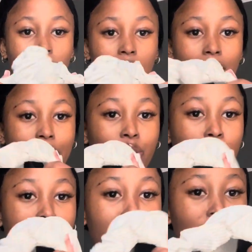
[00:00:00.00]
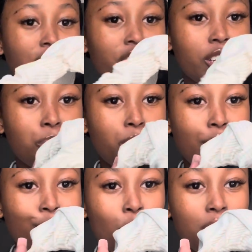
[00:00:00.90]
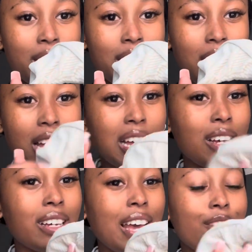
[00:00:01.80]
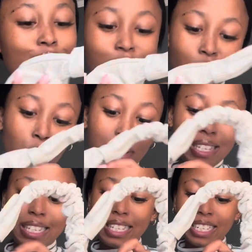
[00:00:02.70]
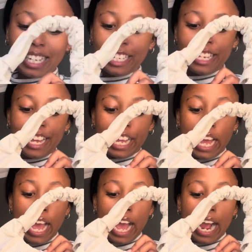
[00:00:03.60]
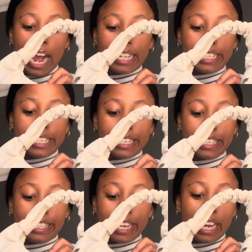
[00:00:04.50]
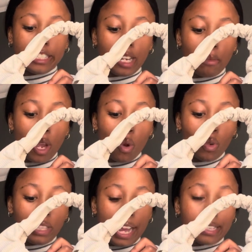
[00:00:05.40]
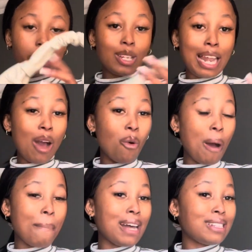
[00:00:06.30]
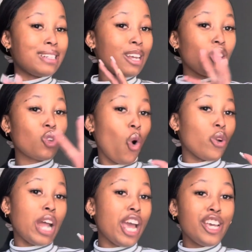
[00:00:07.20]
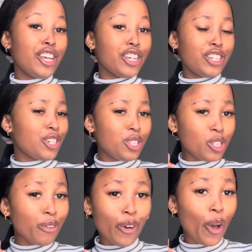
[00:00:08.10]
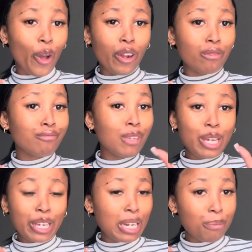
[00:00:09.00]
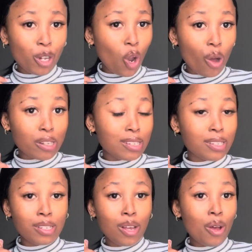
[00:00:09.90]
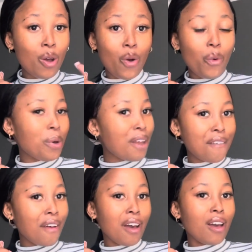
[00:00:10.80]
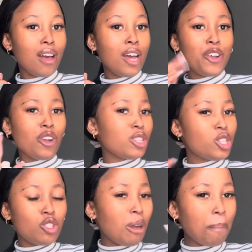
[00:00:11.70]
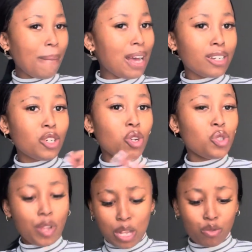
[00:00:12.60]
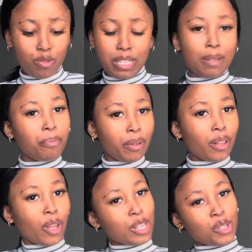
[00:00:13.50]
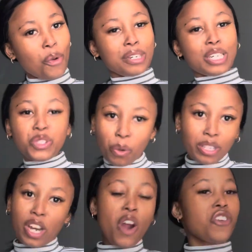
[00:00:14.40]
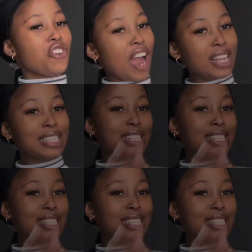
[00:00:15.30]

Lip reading: Like, you can literally just put a phone in here. iPhone Joe, but this is the name. Nati, eating and Jebo Yogu dates, laung apart next corner. It's just your phone, your lip gloss, whatever. Not much, because your booty bill is on indoor, right?